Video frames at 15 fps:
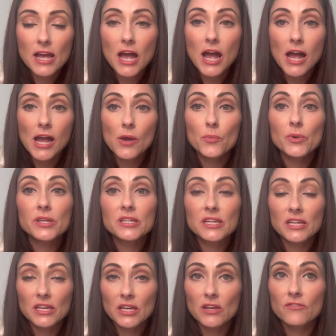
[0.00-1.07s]
I would
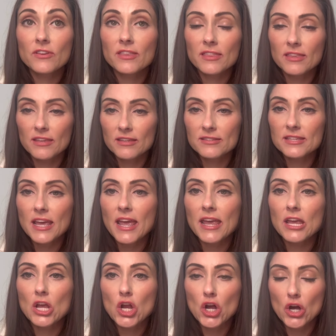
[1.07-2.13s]
give this
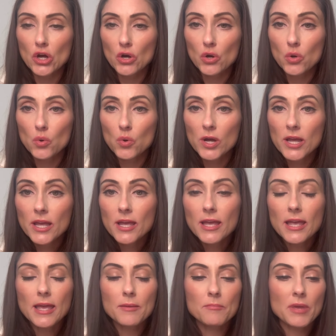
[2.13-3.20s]
a go
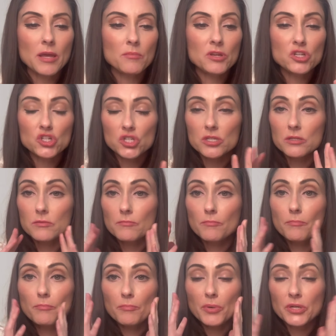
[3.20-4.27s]
and maybe just
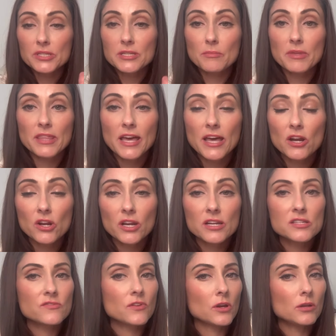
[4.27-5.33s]
put some of that on it.
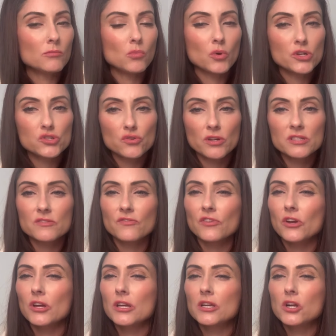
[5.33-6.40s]
It's very moisturized,
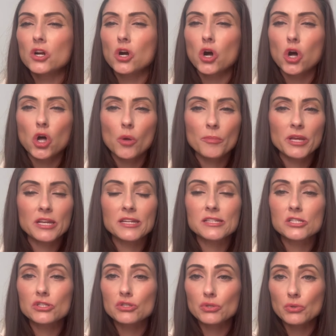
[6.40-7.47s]
very calming and
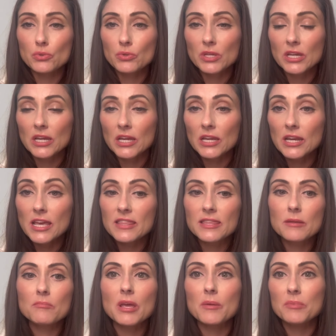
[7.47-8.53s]
soothing, and
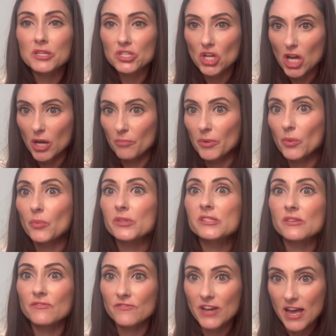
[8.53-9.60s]
then maybe top it with
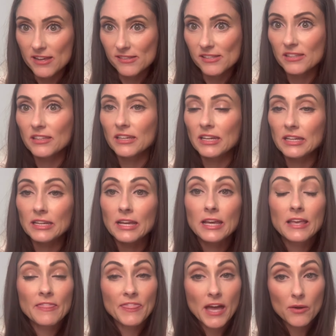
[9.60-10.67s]
some Vaseline.
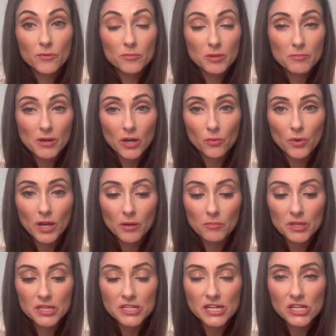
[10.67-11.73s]
That would be my
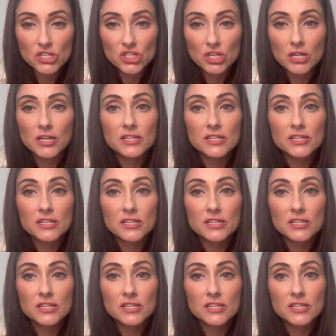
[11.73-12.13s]
recommendation.